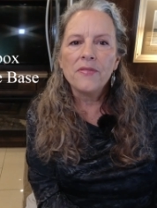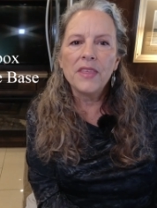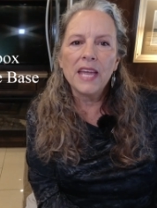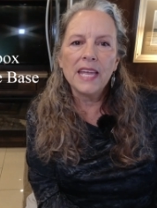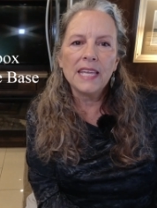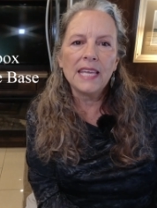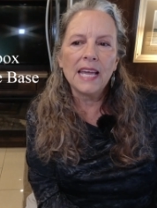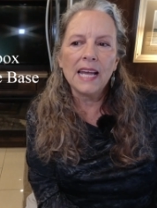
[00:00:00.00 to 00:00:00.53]

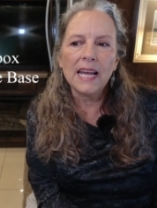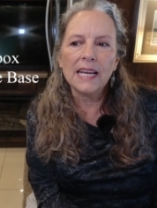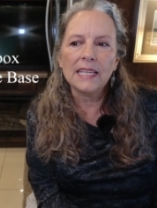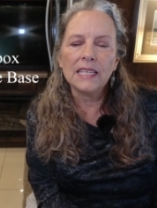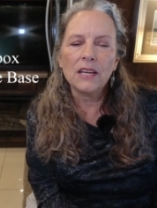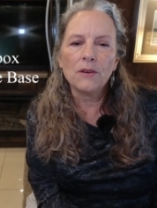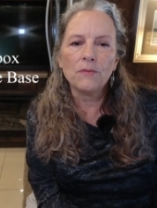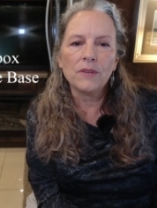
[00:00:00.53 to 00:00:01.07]
They
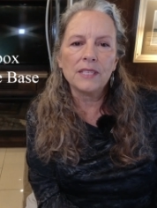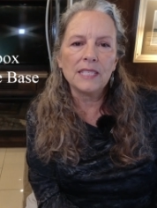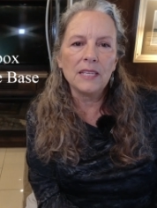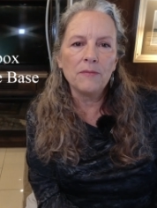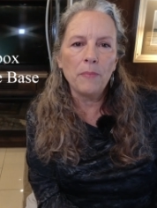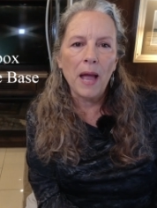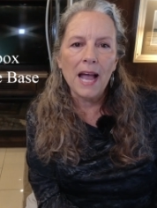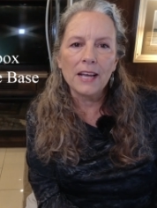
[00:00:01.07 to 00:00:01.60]
can
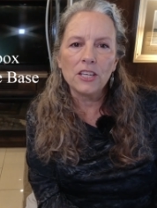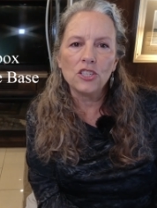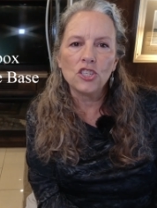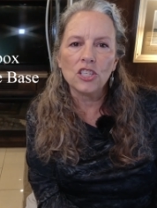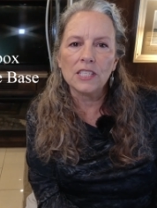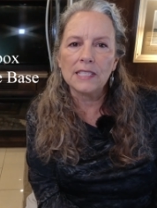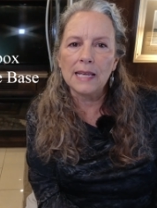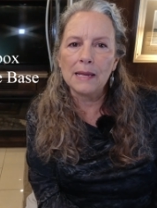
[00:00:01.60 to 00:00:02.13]
receive
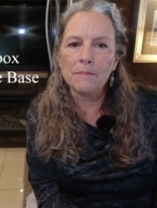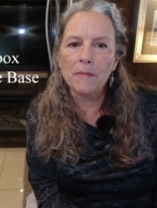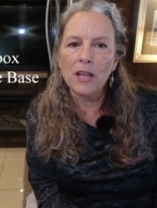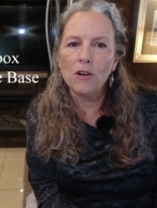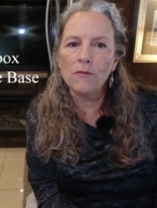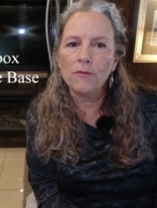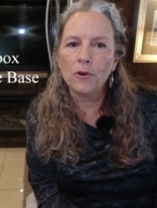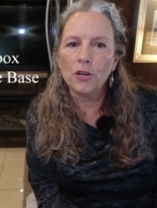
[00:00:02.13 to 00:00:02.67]
packages and
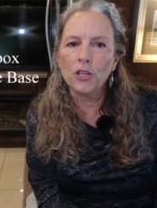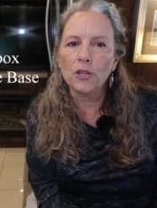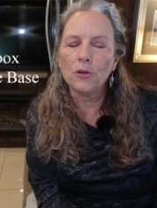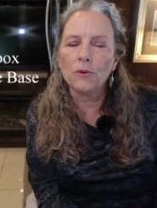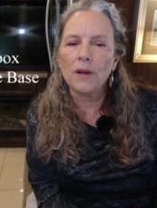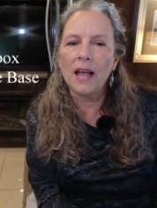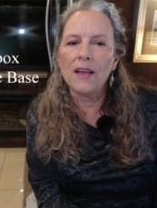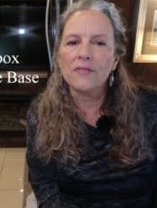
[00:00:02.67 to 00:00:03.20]
mail for
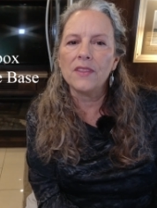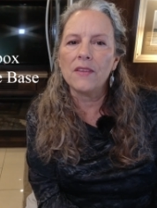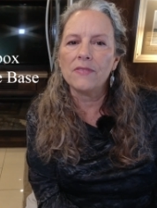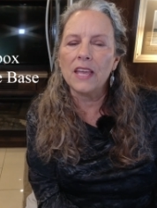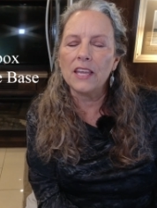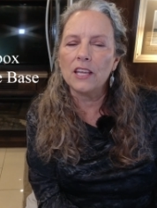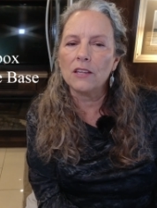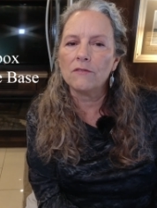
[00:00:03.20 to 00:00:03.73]
you, and then
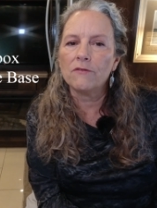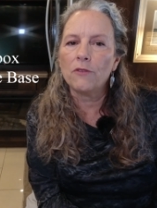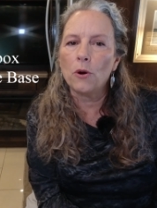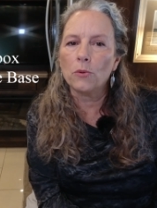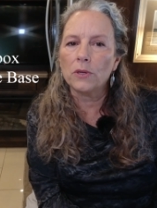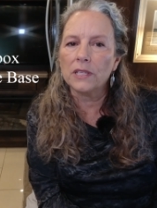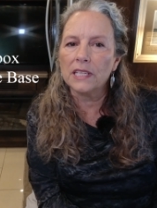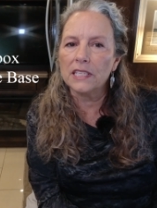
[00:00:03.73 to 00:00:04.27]
they can
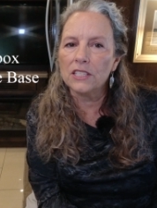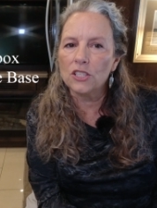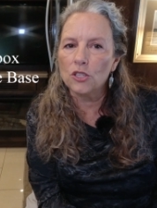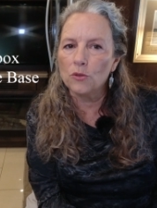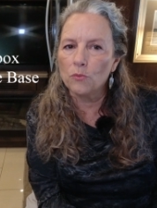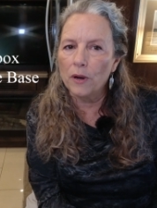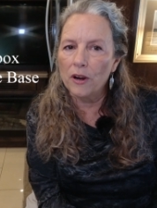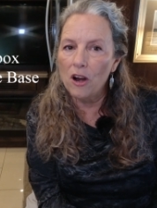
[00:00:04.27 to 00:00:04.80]
forward it
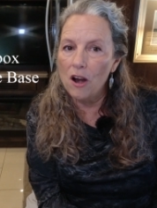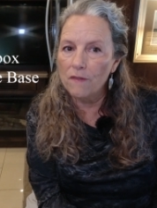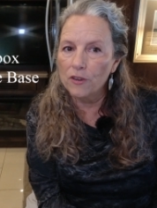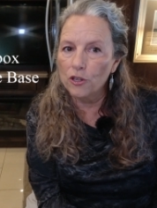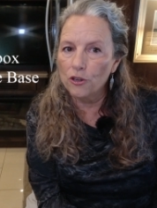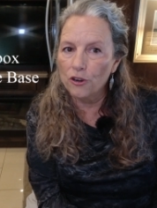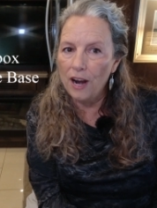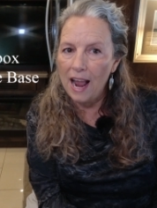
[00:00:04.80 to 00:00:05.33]
to wherever
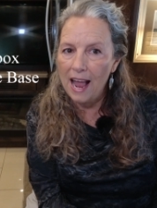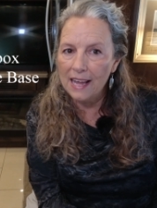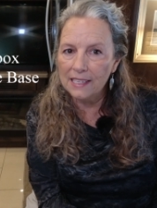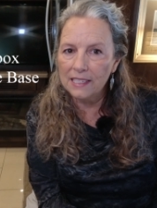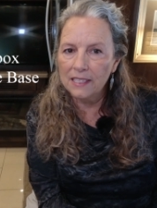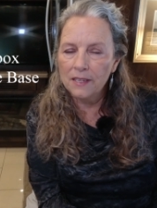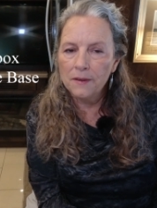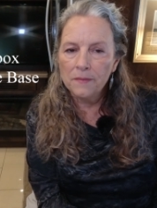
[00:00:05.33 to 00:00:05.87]
you're
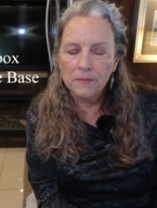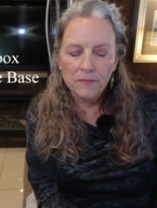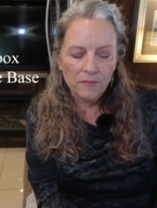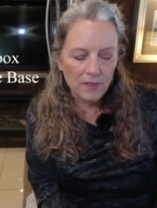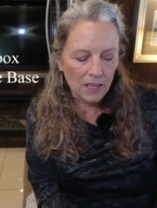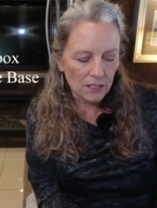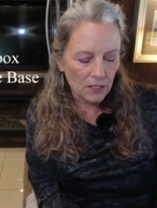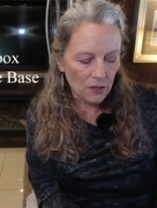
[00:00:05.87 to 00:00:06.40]
at.
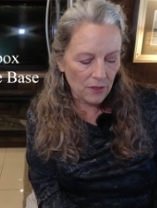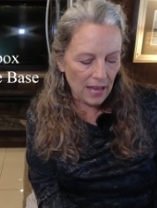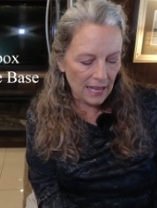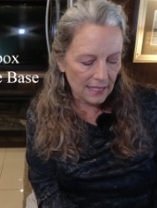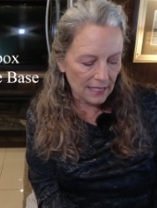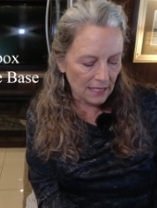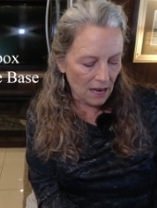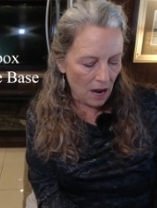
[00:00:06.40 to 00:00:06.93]
So
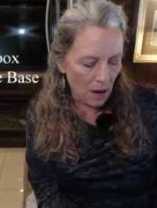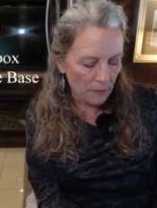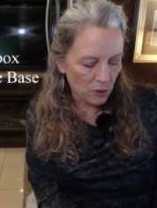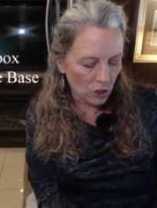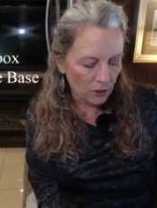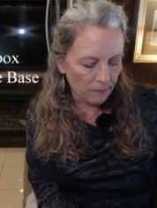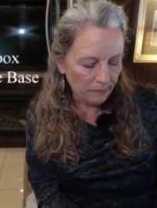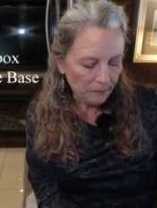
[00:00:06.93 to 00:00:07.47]
that's an
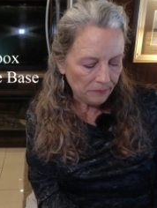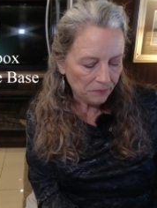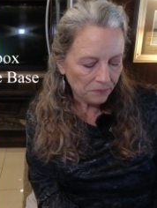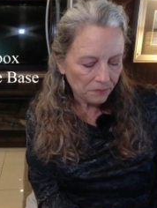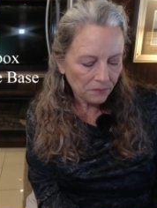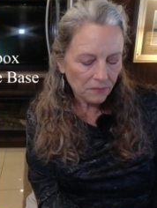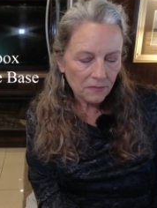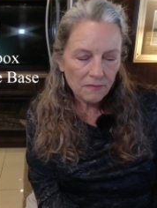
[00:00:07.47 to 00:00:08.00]
option.
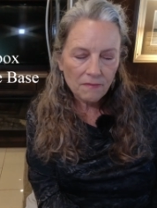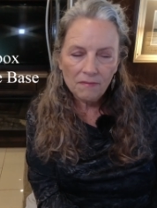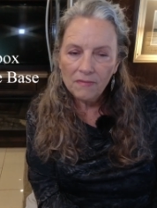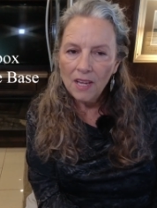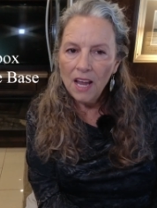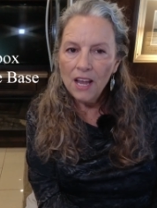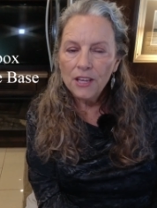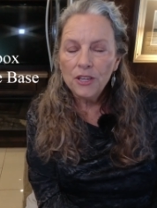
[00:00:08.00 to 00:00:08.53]

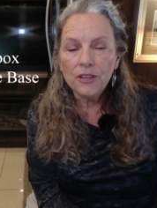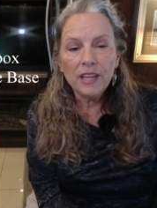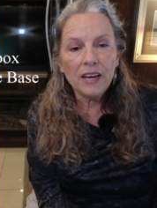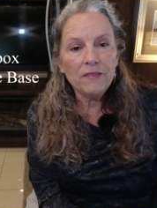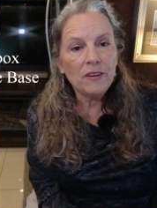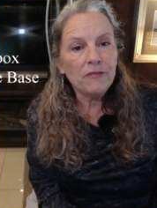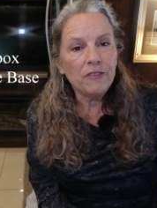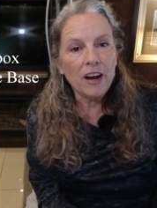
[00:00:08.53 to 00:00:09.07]
You can
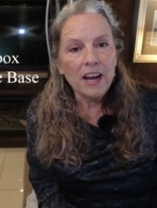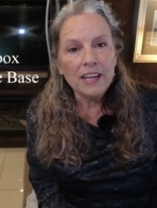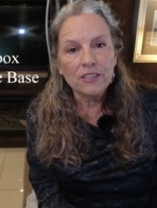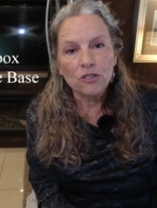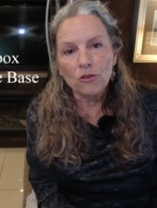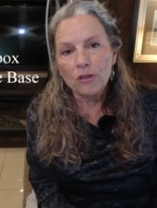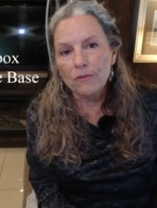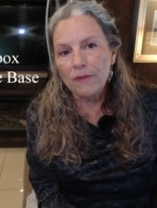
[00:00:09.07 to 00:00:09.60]
have a
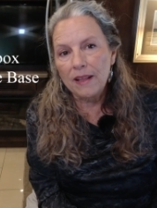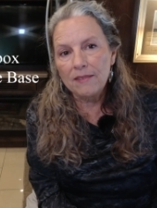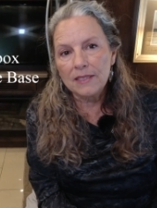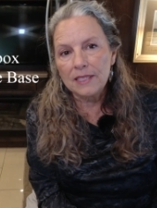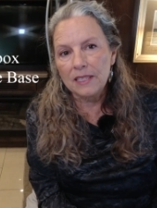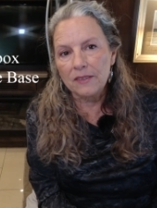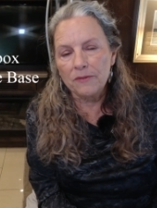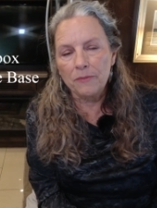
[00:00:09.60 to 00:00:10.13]
friend or a
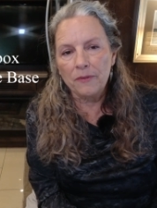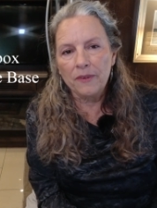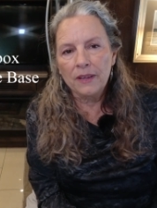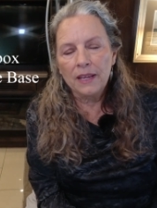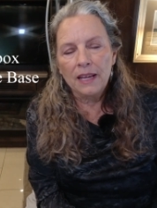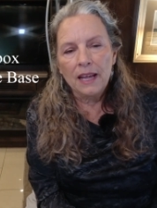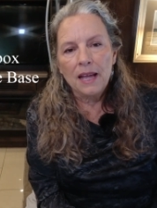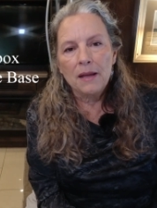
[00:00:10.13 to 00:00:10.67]
relative
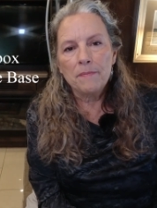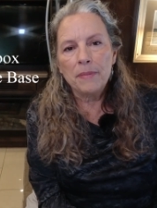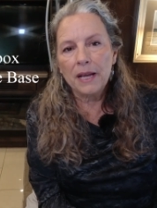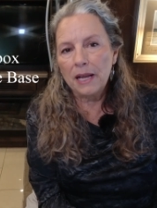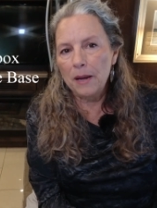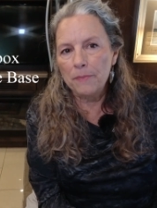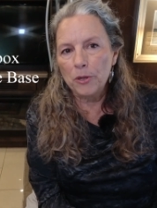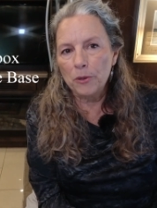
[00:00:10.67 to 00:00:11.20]

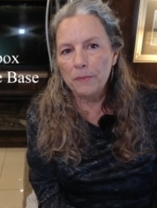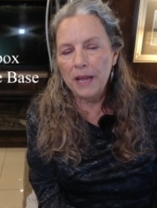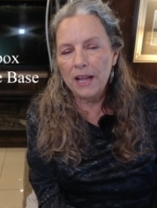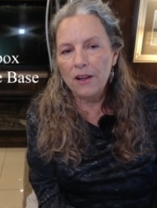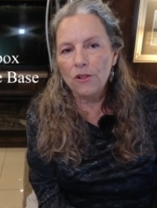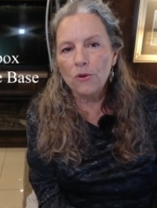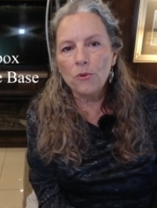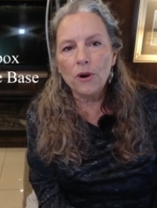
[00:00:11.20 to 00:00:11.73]
pick up your
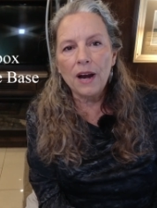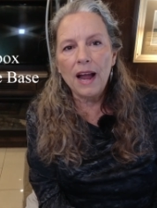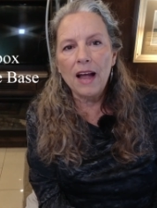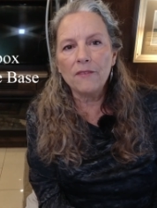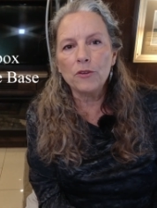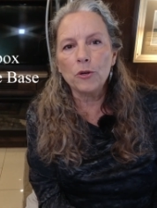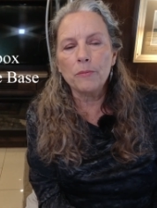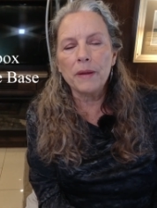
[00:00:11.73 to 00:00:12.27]
mail or
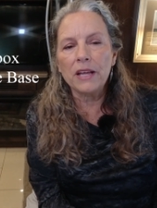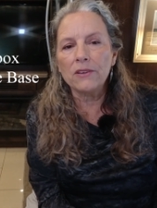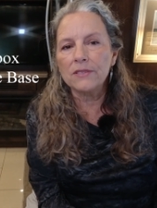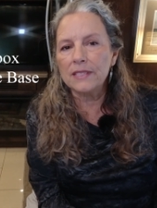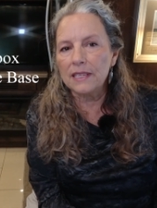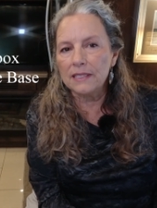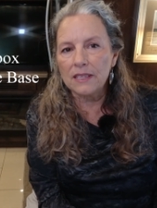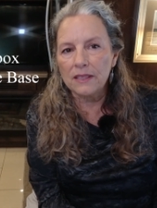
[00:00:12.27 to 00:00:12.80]
have your mail
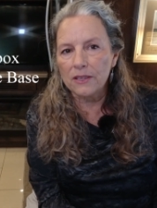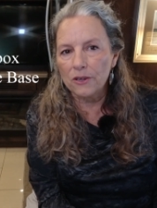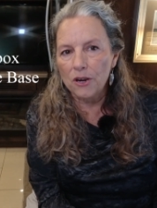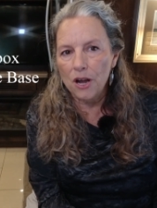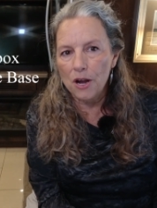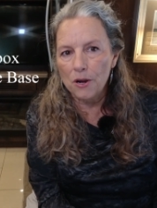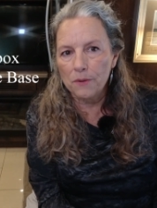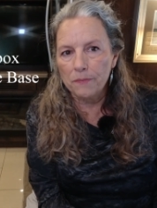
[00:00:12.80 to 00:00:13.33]
sent to their
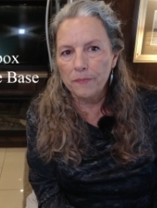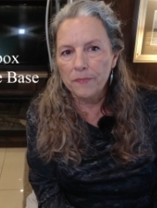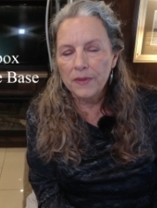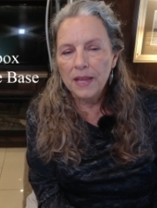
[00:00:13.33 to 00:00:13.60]
home.